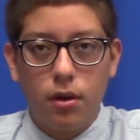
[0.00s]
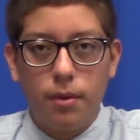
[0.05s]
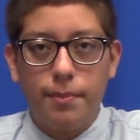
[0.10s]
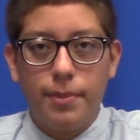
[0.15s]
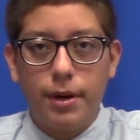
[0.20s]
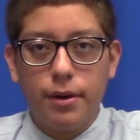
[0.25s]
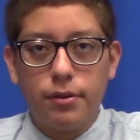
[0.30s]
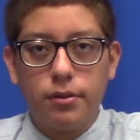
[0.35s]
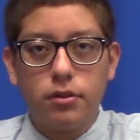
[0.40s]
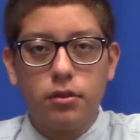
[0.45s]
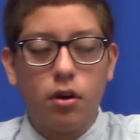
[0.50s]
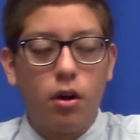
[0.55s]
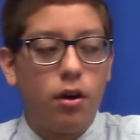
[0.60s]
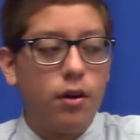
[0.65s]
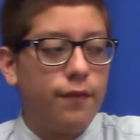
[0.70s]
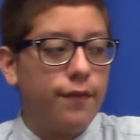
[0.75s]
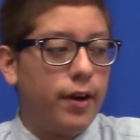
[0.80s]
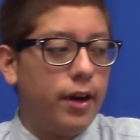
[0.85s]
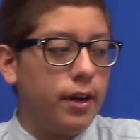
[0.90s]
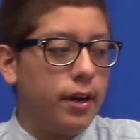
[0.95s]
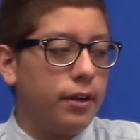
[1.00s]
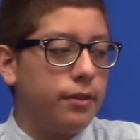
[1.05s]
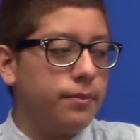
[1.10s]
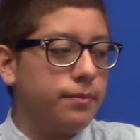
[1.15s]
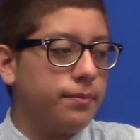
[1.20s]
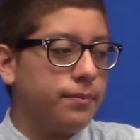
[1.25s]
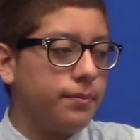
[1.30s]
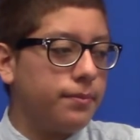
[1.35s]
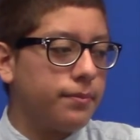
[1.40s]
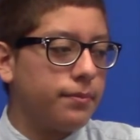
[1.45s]
Parents are invited.
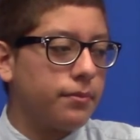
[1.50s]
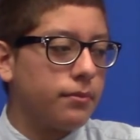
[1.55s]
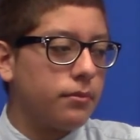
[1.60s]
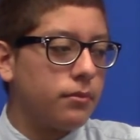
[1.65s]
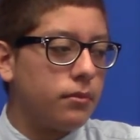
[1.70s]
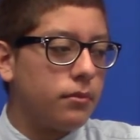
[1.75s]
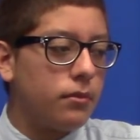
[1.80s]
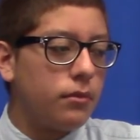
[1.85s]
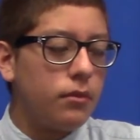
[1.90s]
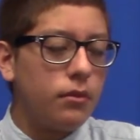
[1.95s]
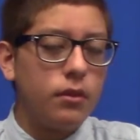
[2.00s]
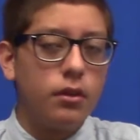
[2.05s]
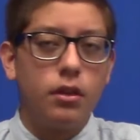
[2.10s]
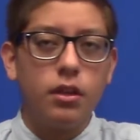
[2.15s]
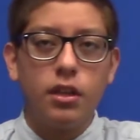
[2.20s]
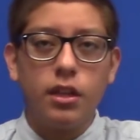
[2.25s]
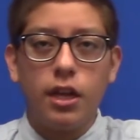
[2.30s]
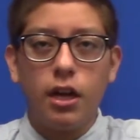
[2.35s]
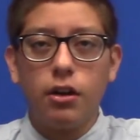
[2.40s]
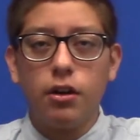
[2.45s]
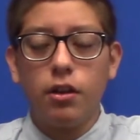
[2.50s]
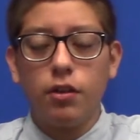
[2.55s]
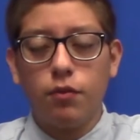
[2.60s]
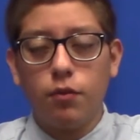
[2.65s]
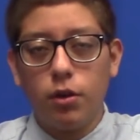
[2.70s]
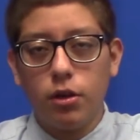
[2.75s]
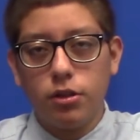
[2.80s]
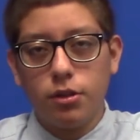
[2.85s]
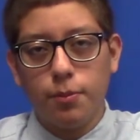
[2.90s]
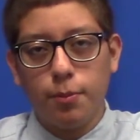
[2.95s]
Now let's
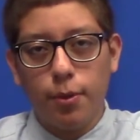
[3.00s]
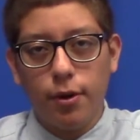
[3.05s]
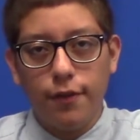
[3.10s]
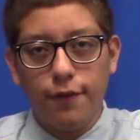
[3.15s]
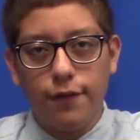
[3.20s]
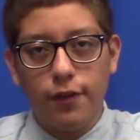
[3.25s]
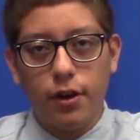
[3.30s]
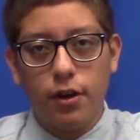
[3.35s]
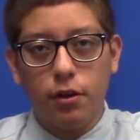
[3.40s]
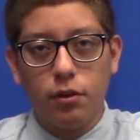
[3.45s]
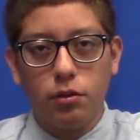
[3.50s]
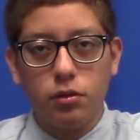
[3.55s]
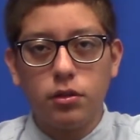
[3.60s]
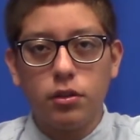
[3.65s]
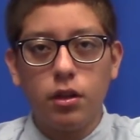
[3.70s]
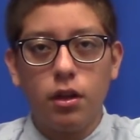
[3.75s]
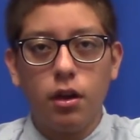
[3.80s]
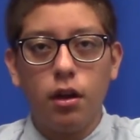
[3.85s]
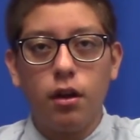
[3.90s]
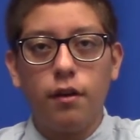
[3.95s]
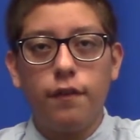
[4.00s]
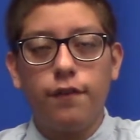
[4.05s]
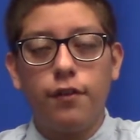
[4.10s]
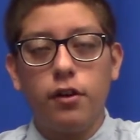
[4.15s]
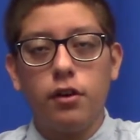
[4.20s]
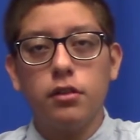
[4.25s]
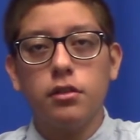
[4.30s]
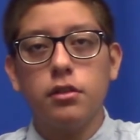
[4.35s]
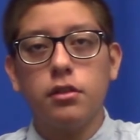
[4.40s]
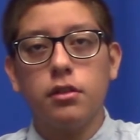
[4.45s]
watch brief videos.
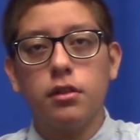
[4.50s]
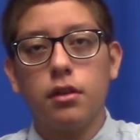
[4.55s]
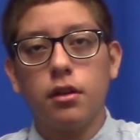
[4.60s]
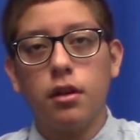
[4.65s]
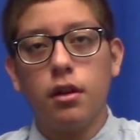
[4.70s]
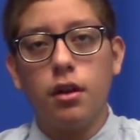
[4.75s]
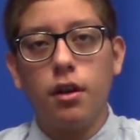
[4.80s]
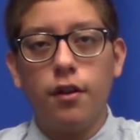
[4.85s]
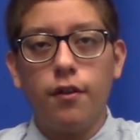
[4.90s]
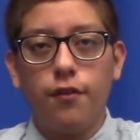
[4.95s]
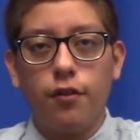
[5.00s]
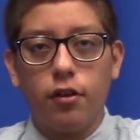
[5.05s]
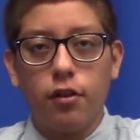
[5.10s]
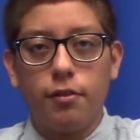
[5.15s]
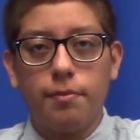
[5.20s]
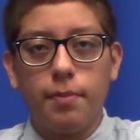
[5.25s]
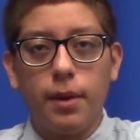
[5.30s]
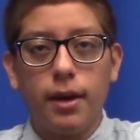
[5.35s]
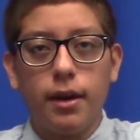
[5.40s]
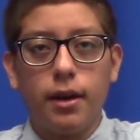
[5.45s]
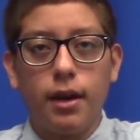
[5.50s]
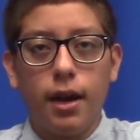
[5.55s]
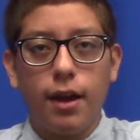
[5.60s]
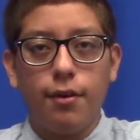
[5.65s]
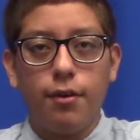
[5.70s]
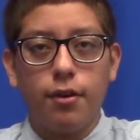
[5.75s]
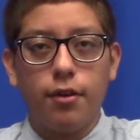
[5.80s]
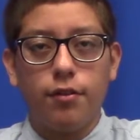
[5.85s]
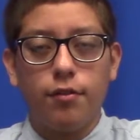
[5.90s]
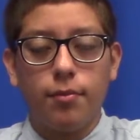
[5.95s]
First, for Hispanic
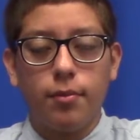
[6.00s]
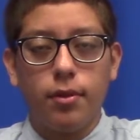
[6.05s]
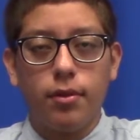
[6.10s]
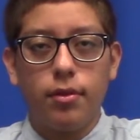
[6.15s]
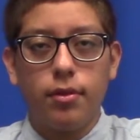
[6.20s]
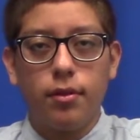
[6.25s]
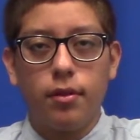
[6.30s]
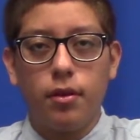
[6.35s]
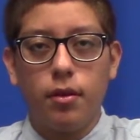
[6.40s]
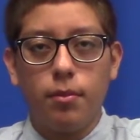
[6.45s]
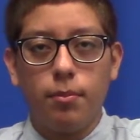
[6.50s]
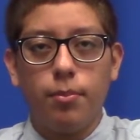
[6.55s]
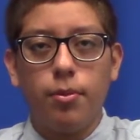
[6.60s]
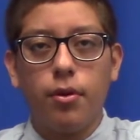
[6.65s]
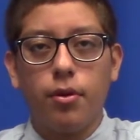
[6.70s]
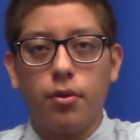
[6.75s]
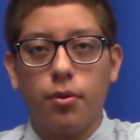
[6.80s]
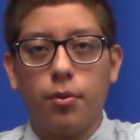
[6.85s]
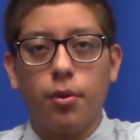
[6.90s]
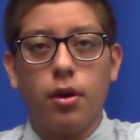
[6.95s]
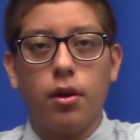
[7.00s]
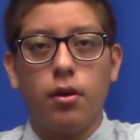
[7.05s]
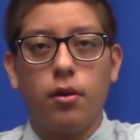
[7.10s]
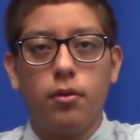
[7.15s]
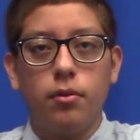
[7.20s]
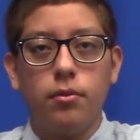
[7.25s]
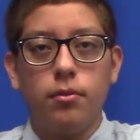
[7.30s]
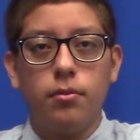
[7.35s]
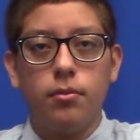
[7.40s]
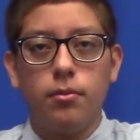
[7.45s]
Heritage Month, Puerto Rico.